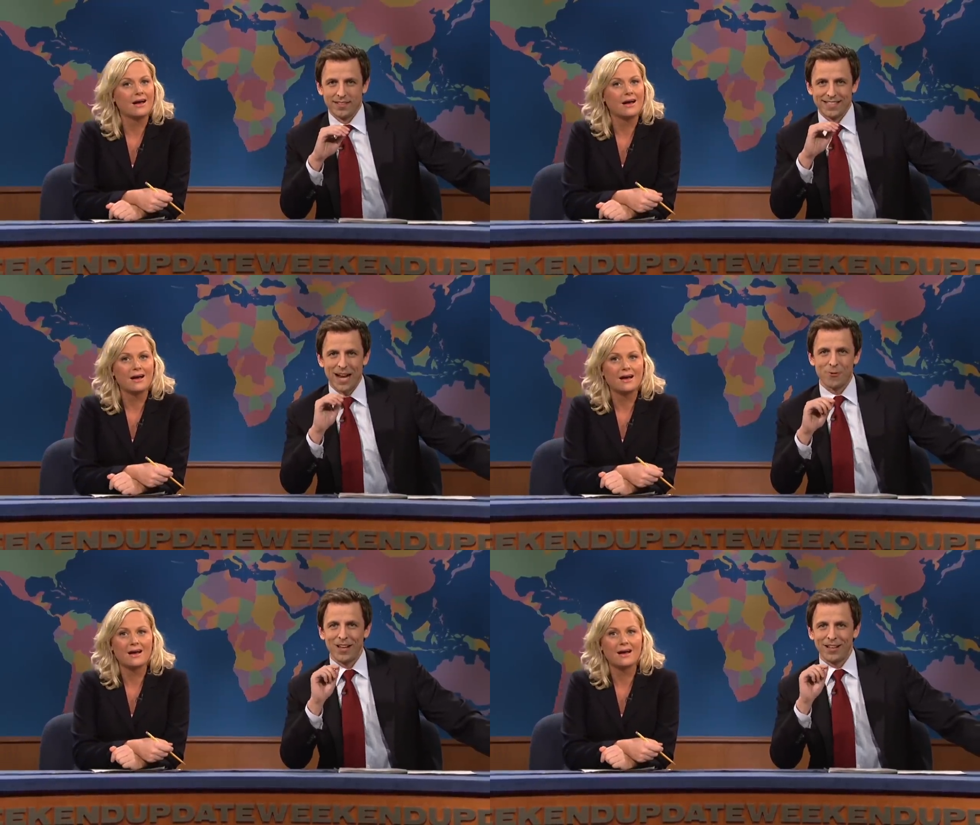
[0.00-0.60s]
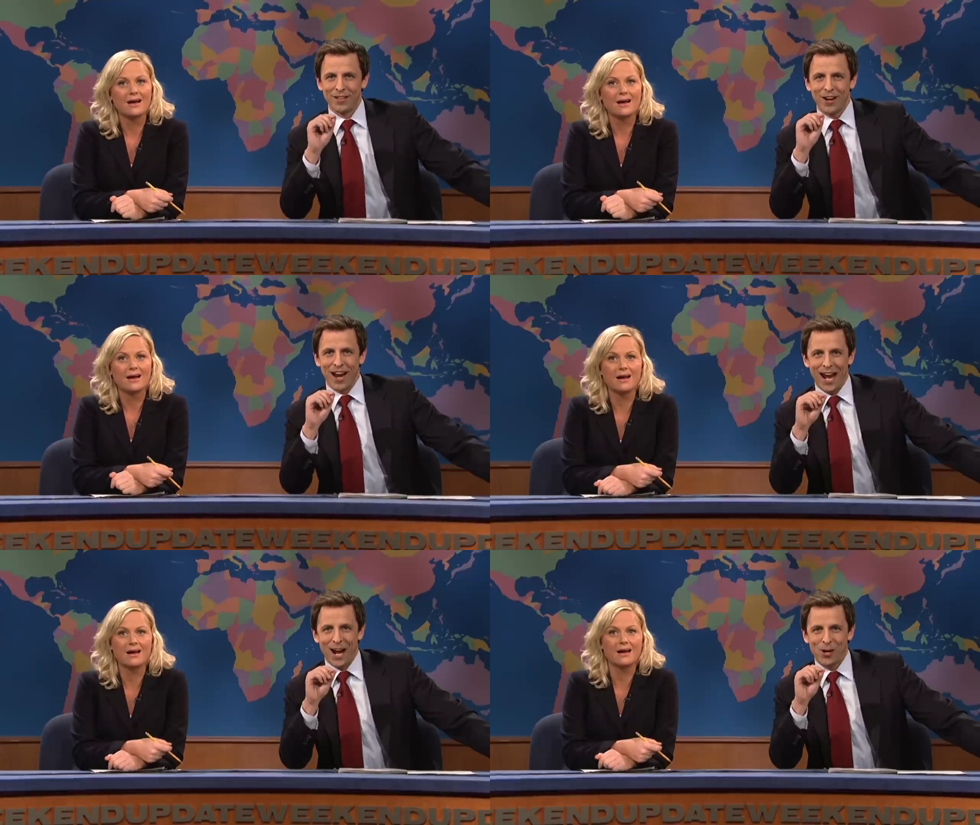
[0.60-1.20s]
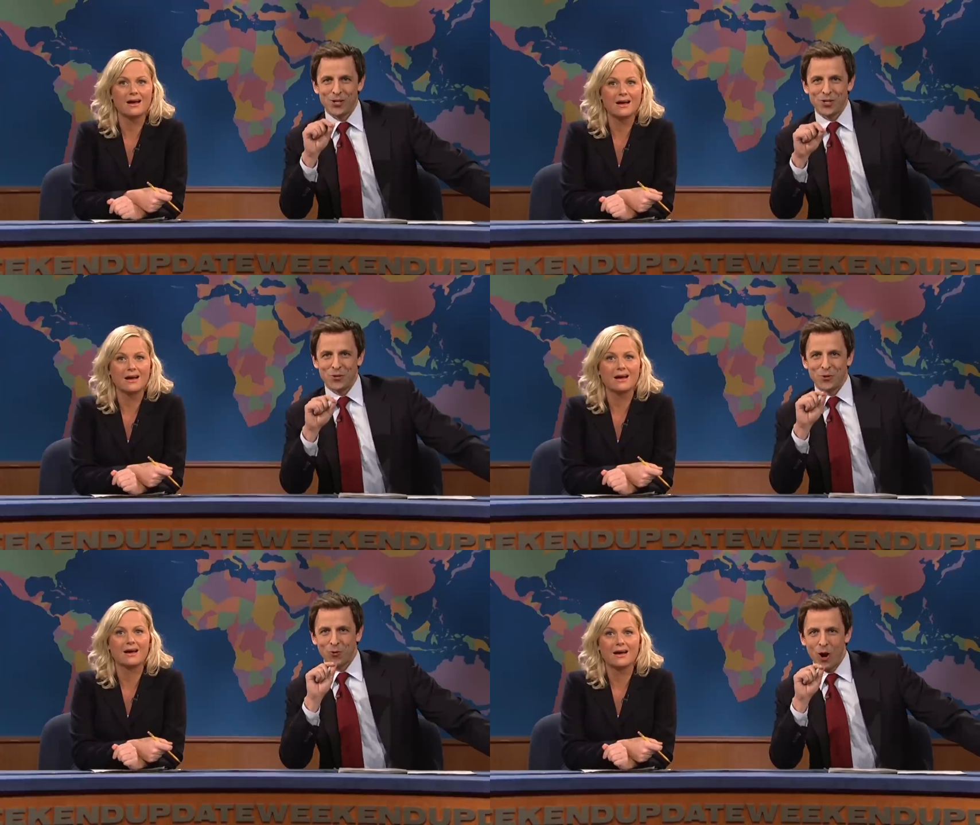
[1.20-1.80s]
Speaker 1: Is that really your hair, or did
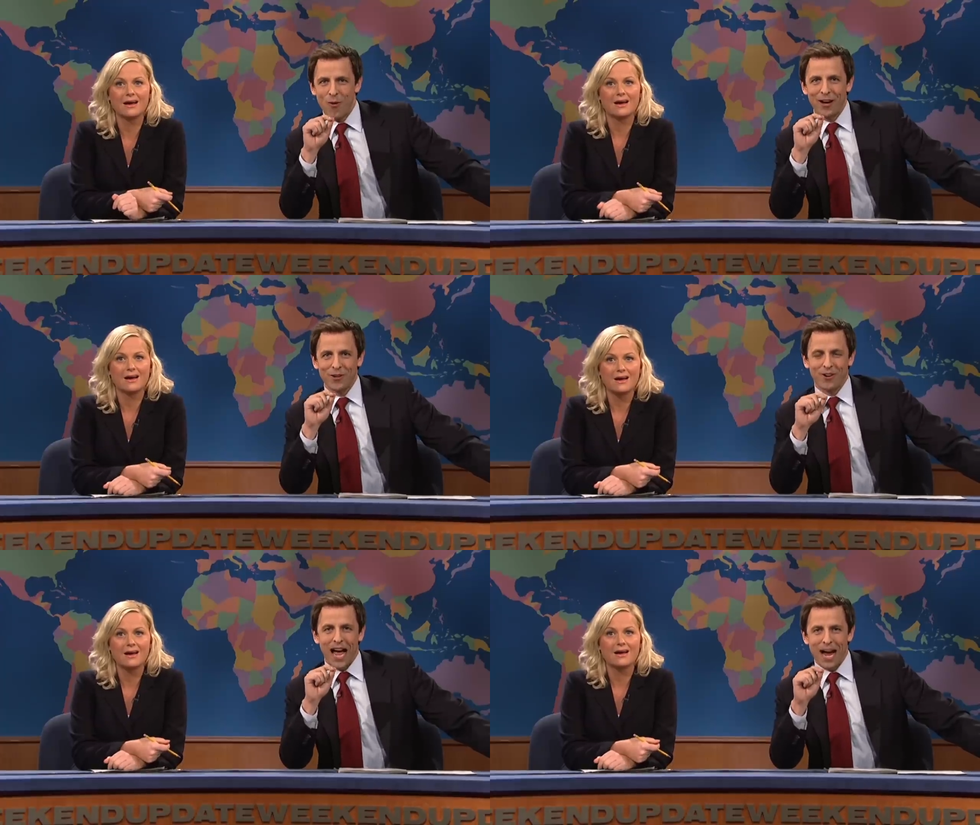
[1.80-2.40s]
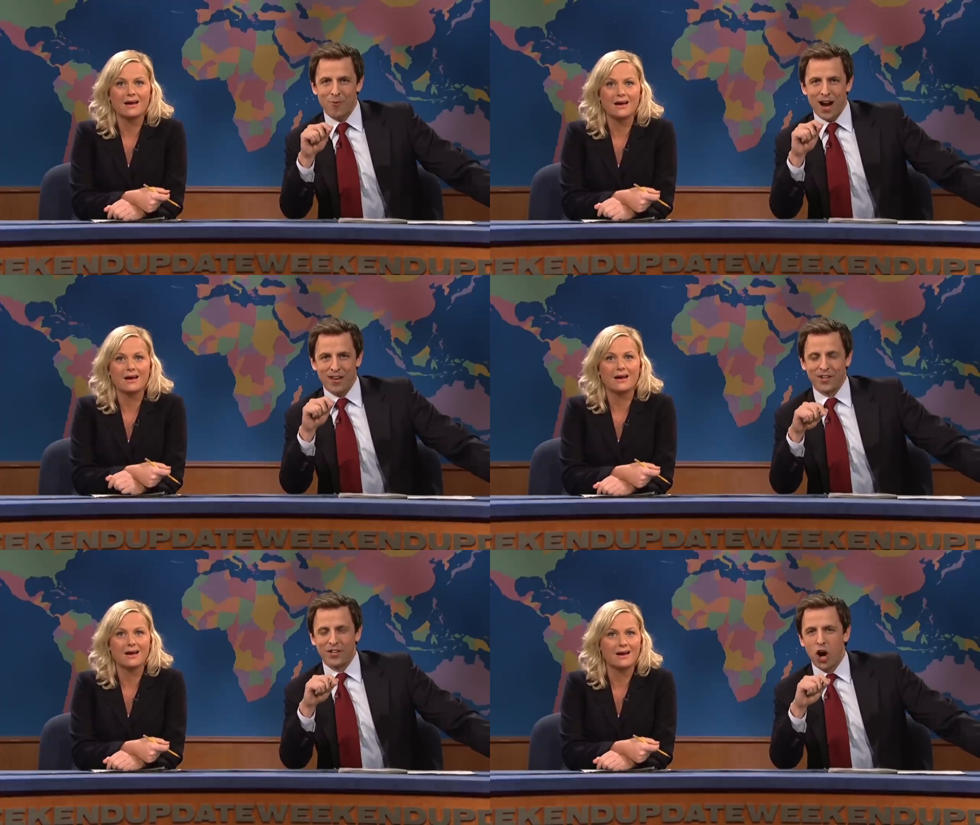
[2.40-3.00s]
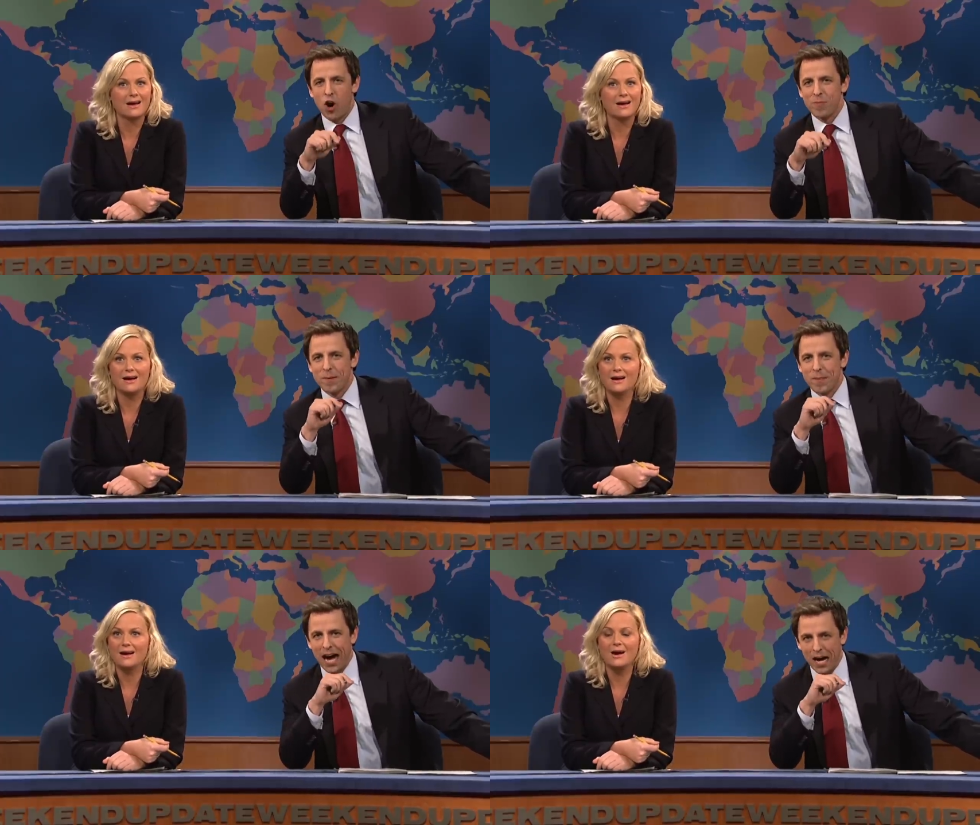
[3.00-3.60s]
you grow out your eyebrows and comb
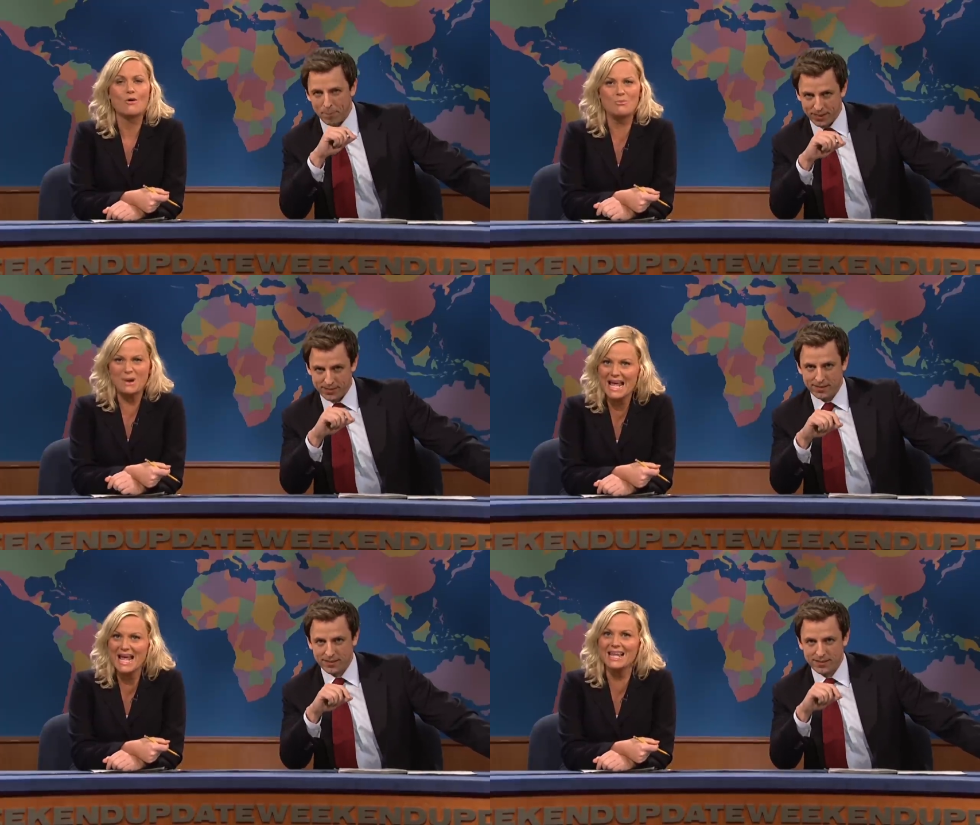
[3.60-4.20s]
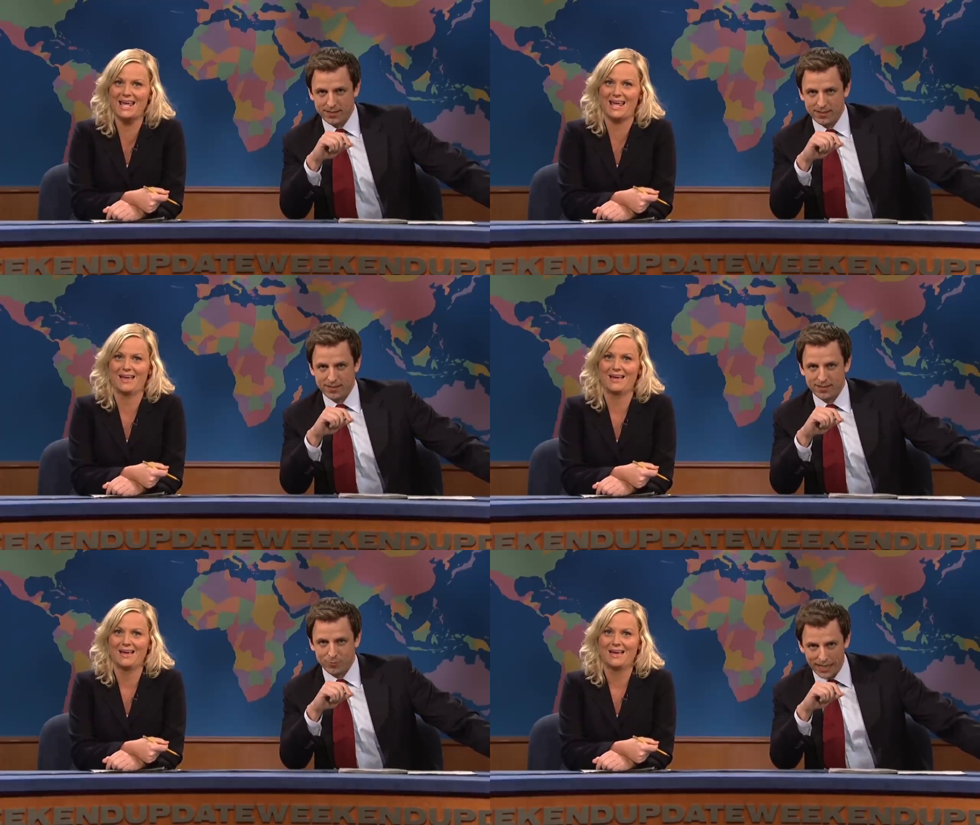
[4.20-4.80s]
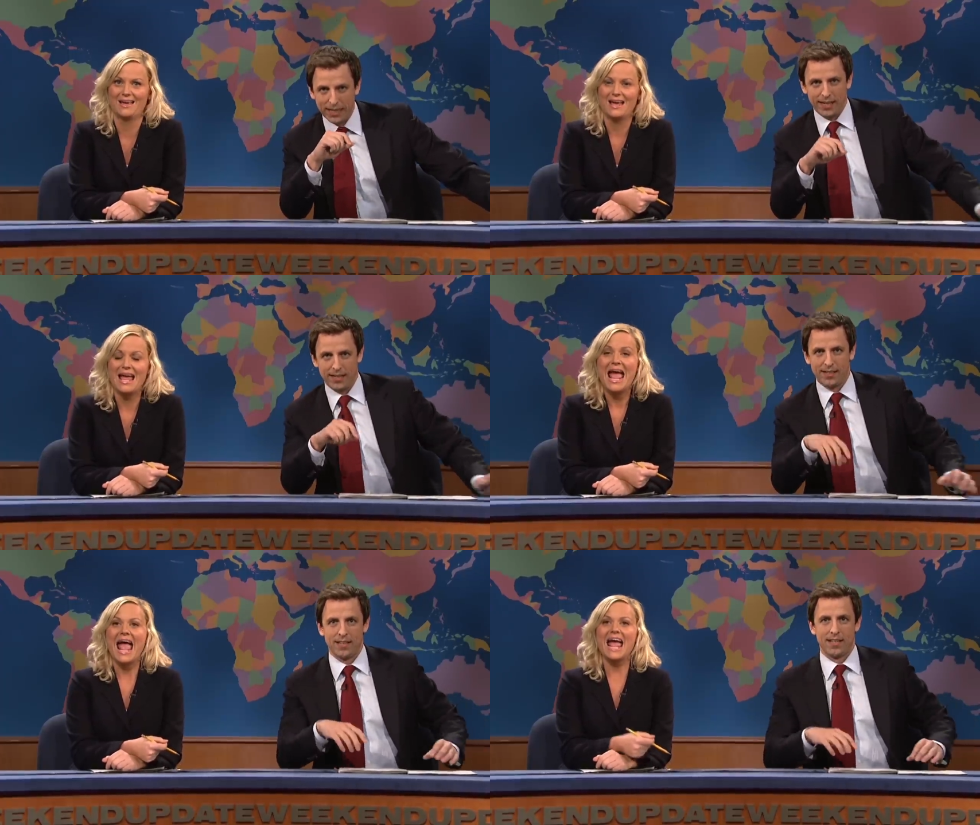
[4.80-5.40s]
them up? Really? Really?
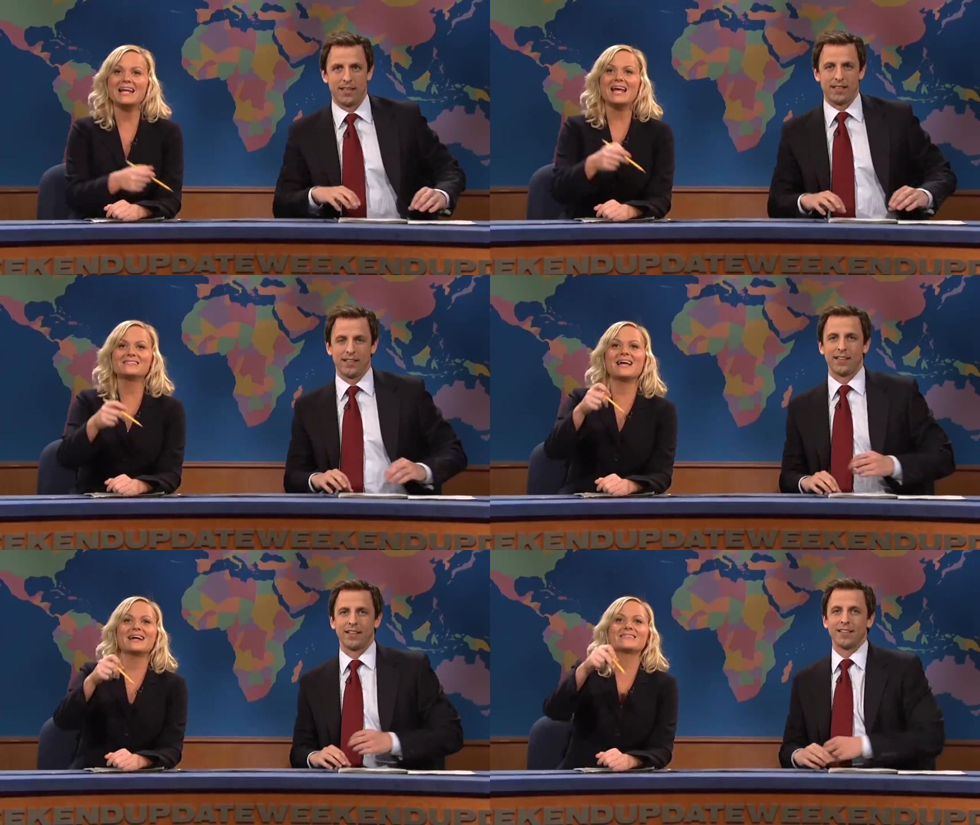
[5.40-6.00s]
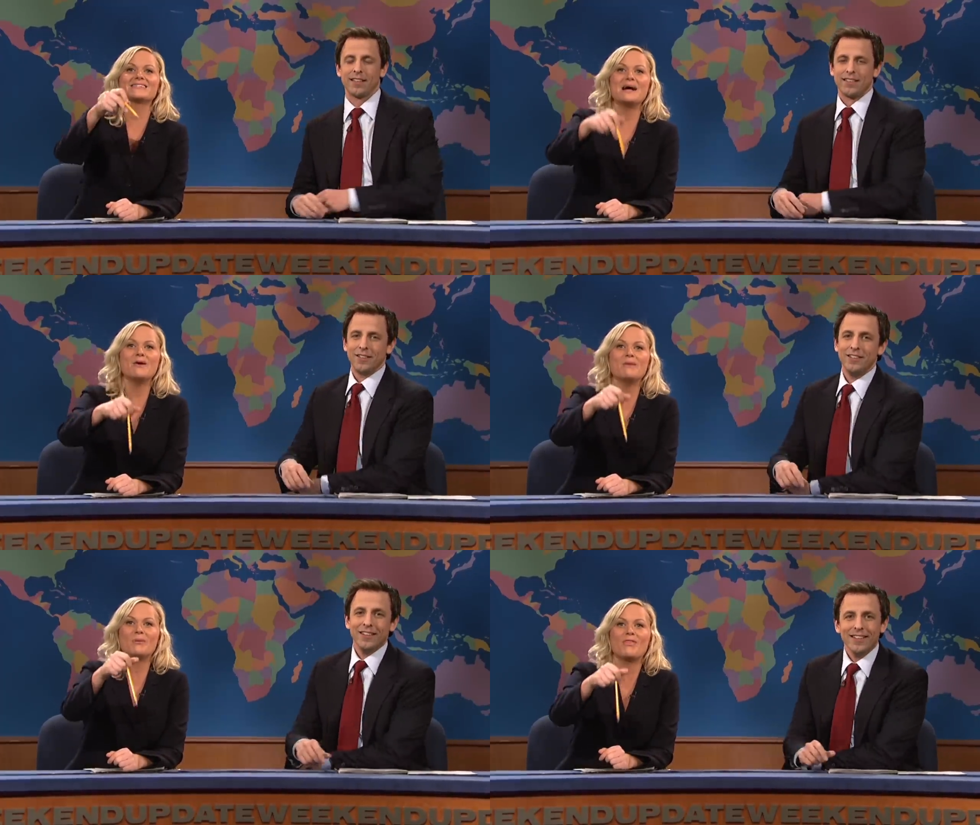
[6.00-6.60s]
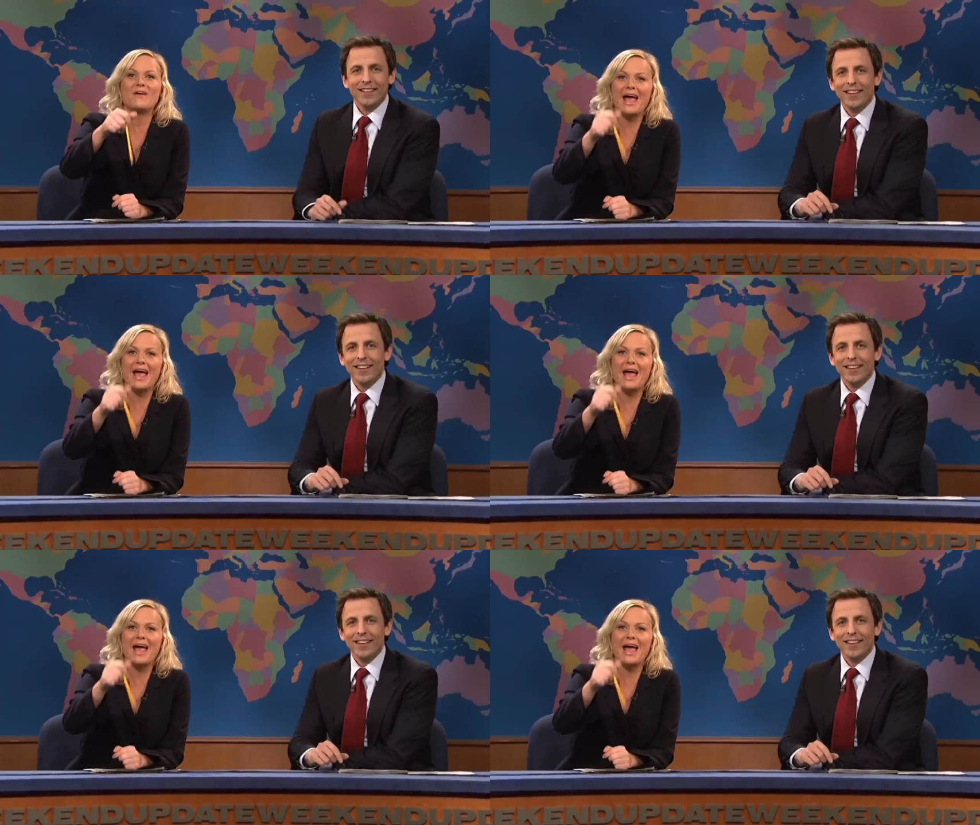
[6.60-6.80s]
Speaker 2: It's like someone put the